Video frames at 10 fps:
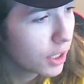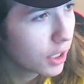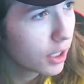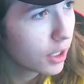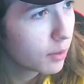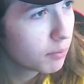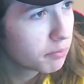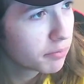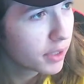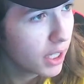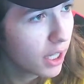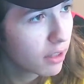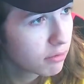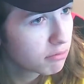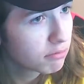Yeah,
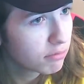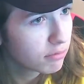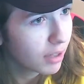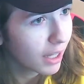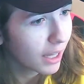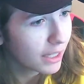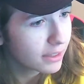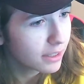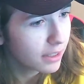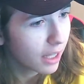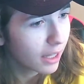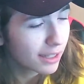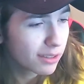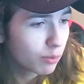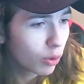I liked it. I
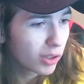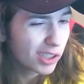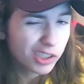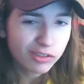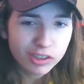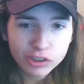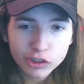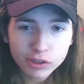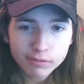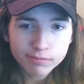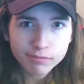liked it more than the original